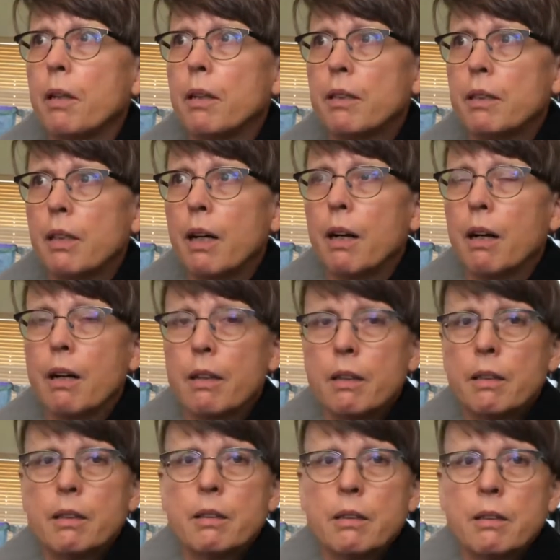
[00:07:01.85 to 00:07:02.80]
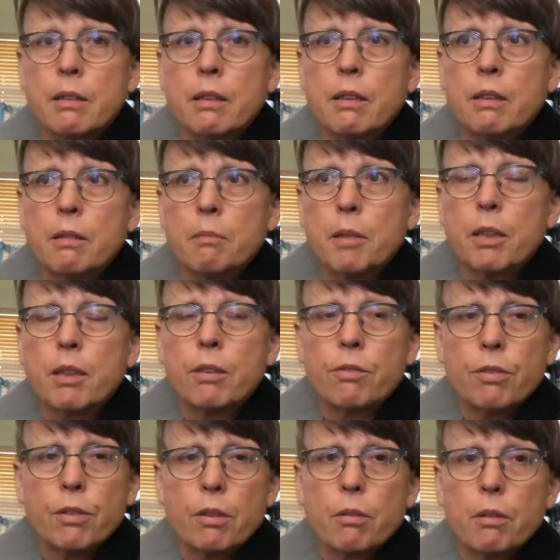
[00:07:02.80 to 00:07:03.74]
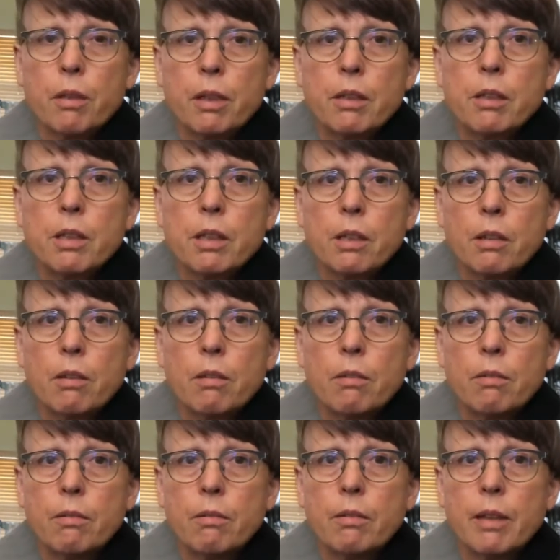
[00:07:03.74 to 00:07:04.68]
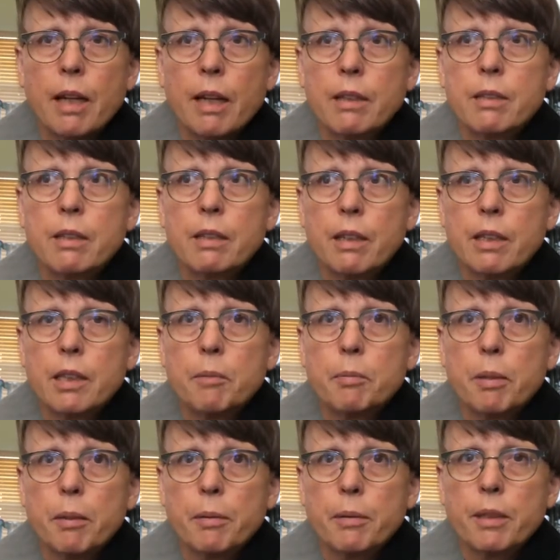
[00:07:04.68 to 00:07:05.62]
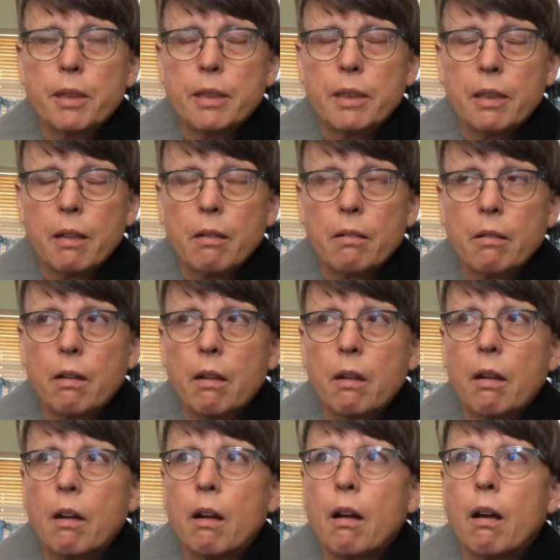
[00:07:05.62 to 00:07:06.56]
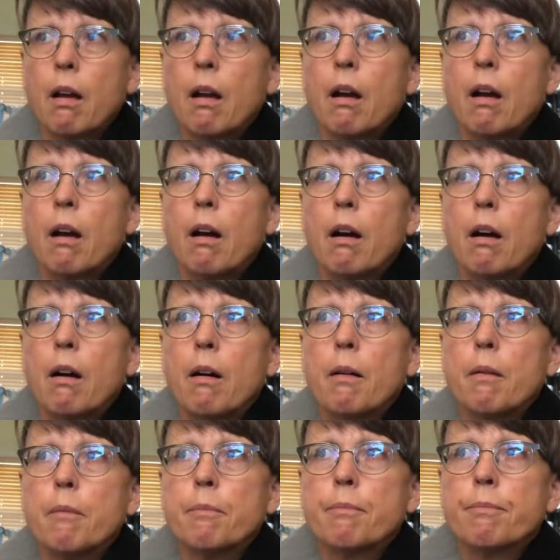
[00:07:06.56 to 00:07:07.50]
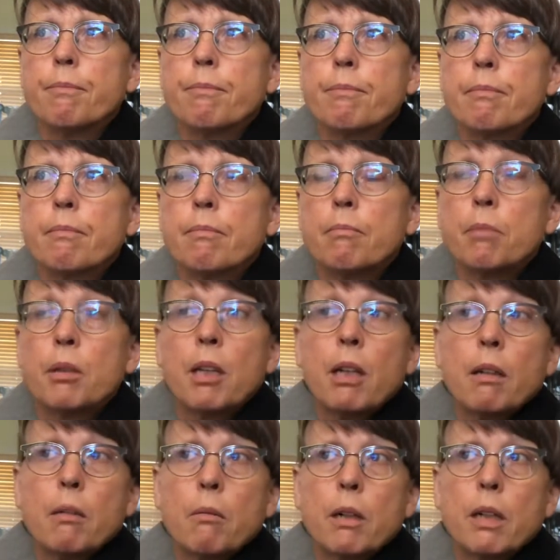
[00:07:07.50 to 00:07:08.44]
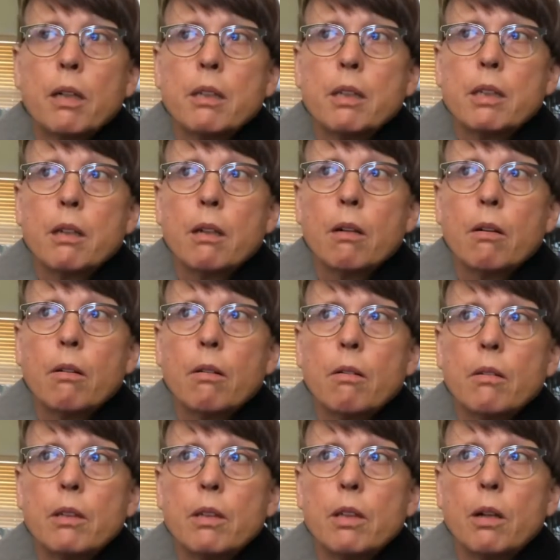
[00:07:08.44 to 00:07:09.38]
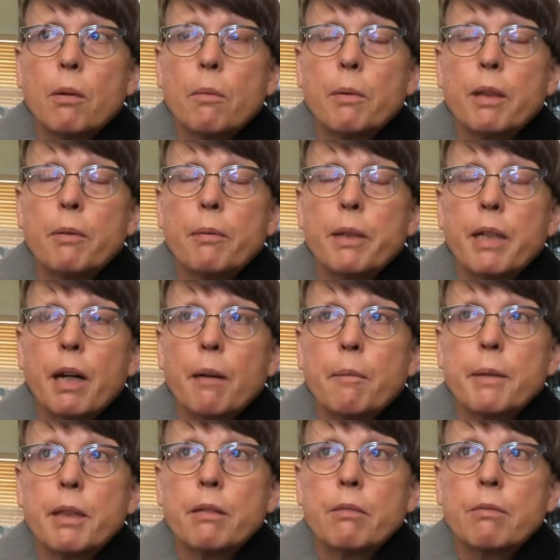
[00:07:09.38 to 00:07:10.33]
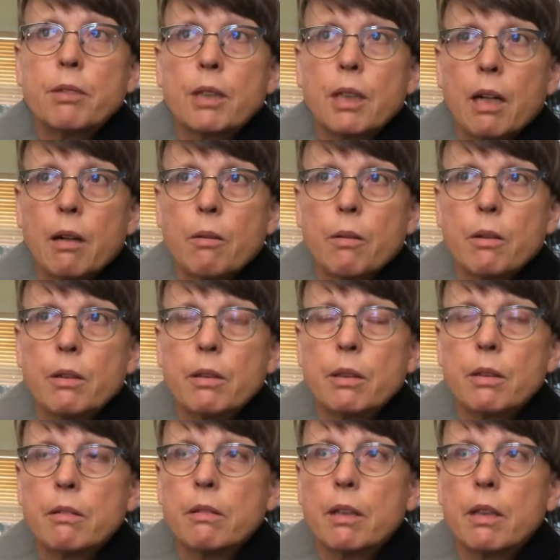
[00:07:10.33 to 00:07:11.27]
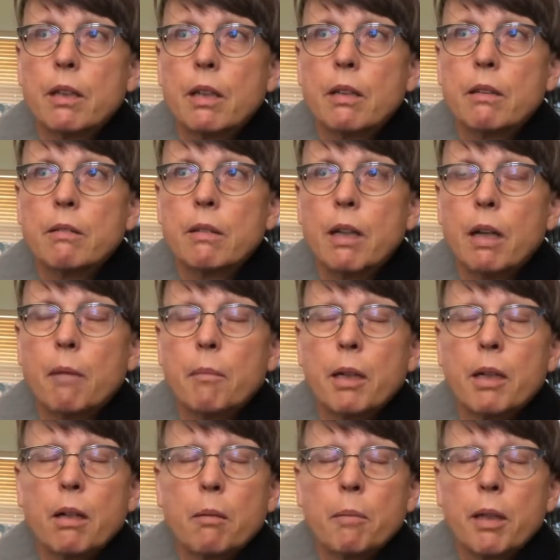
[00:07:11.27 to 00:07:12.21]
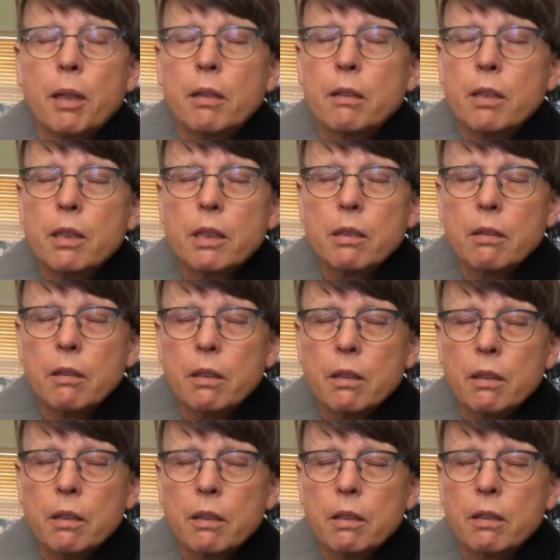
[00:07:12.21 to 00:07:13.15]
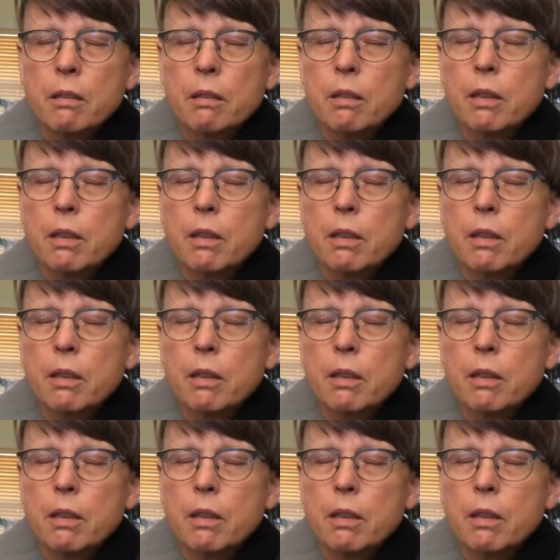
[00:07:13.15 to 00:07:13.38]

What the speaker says: Yeah, it doesn't make you feel great. So that's nice to be able to sit down. But anyway, so, then we got me showered, and then I got my arm back in the sling